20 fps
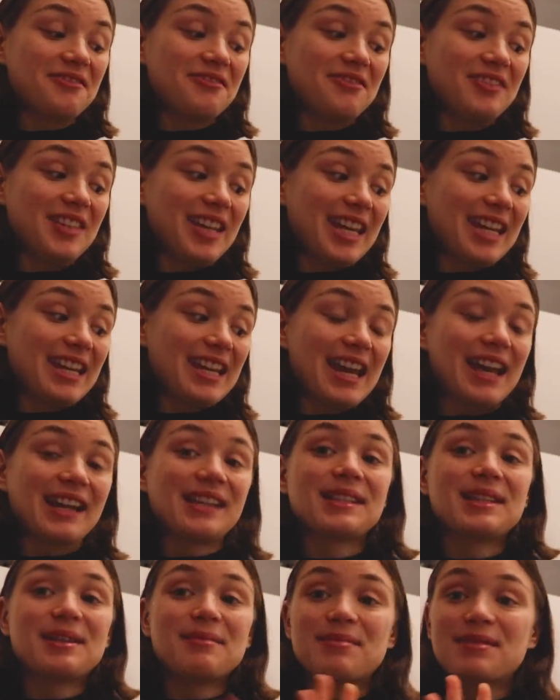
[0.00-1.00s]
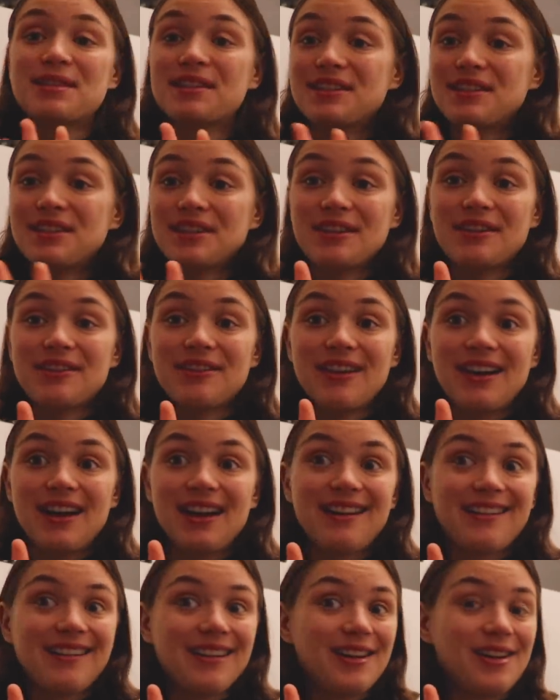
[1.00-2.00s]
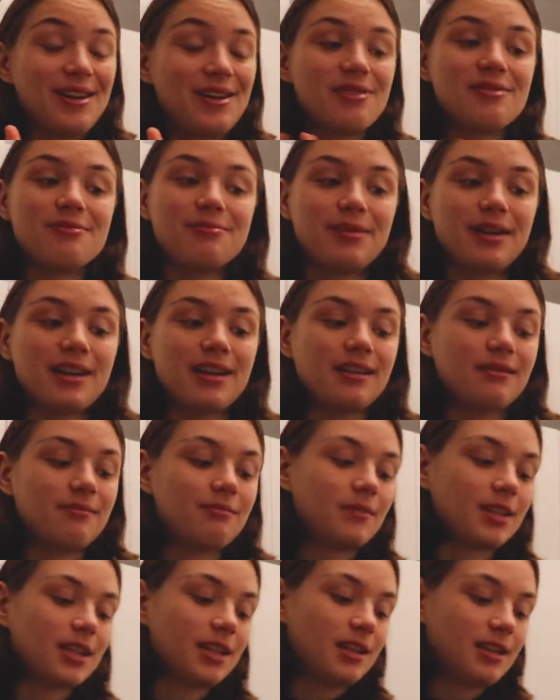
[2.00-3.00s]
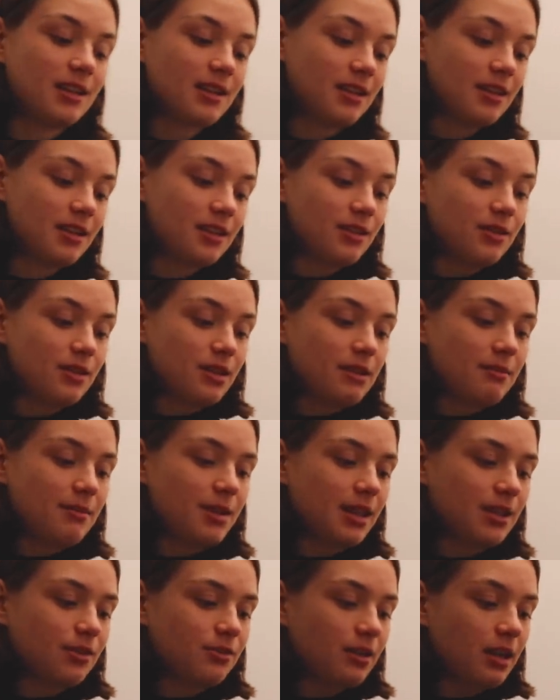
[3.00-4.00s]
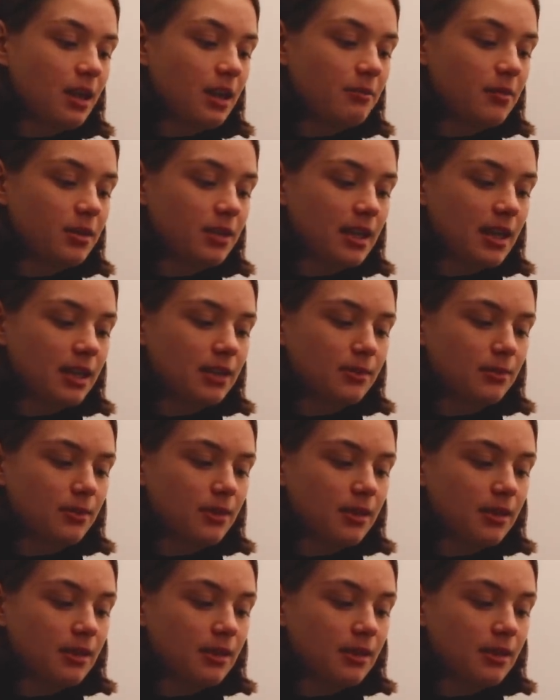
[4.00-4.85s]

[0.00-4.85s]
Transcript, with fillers: vegan egg substitute. I don't know, but you can make scrambled eggs with